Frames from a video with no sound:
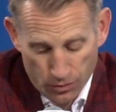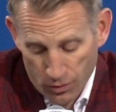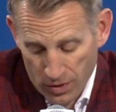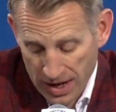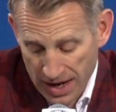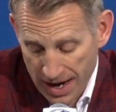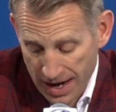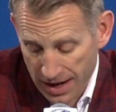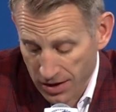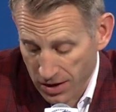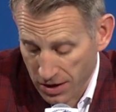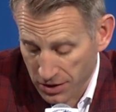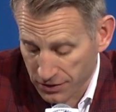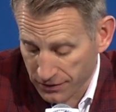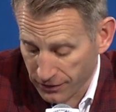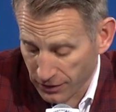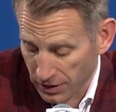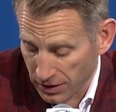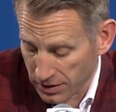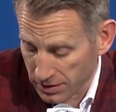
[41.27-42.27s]
we had us
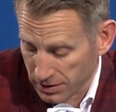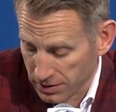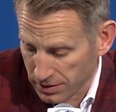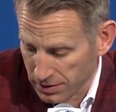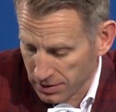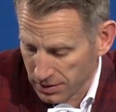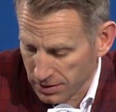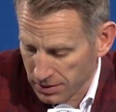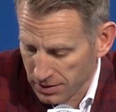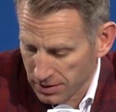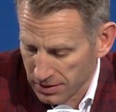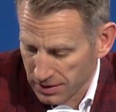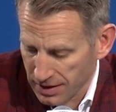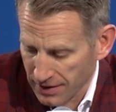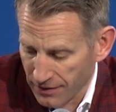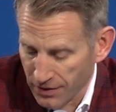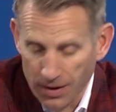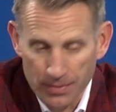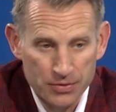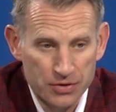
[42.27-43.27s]
for
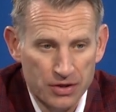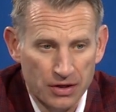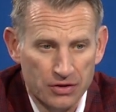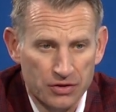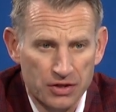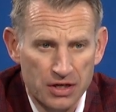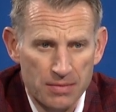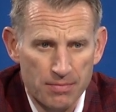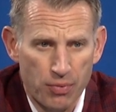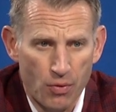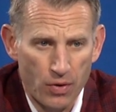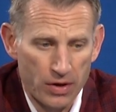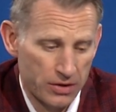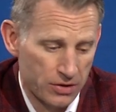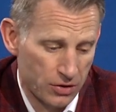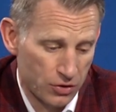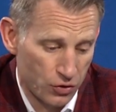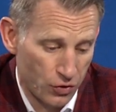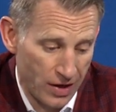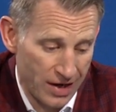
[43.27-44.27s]
giving up 16
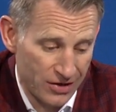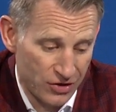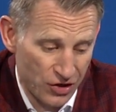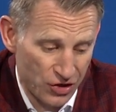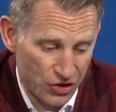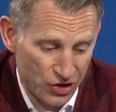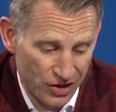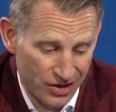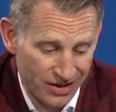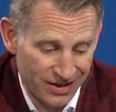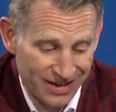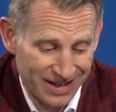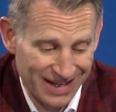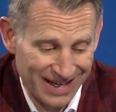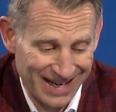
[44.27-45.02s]
points in transition,